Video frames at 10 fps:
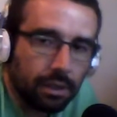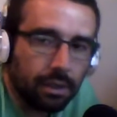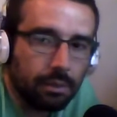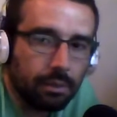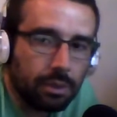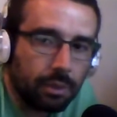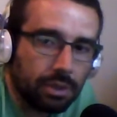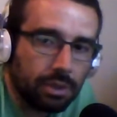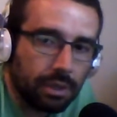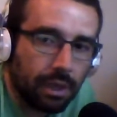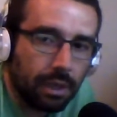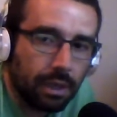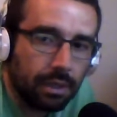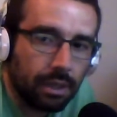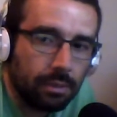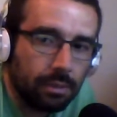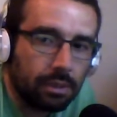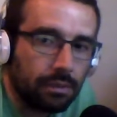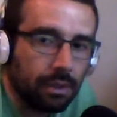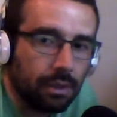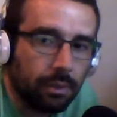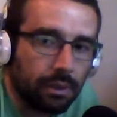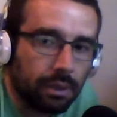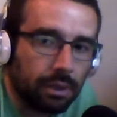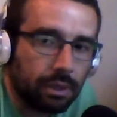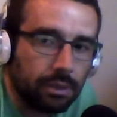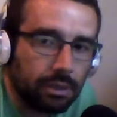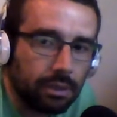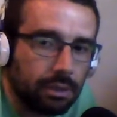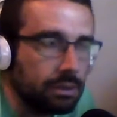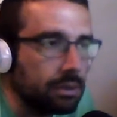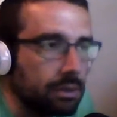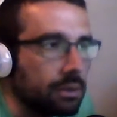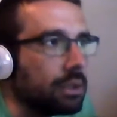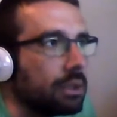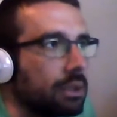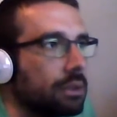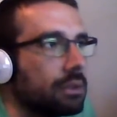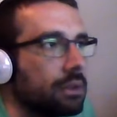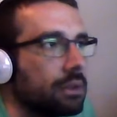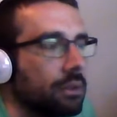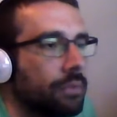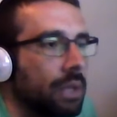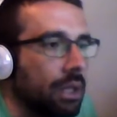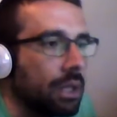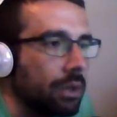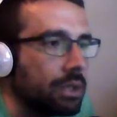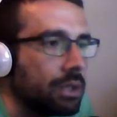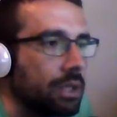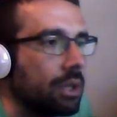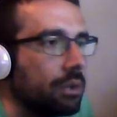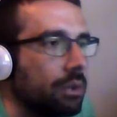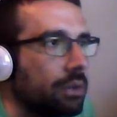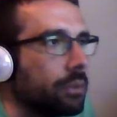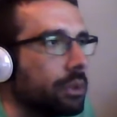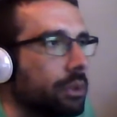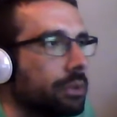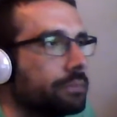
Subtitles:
especially in that atmosphere. I mean, I think he would just get so. Anyway, it's Tony for me.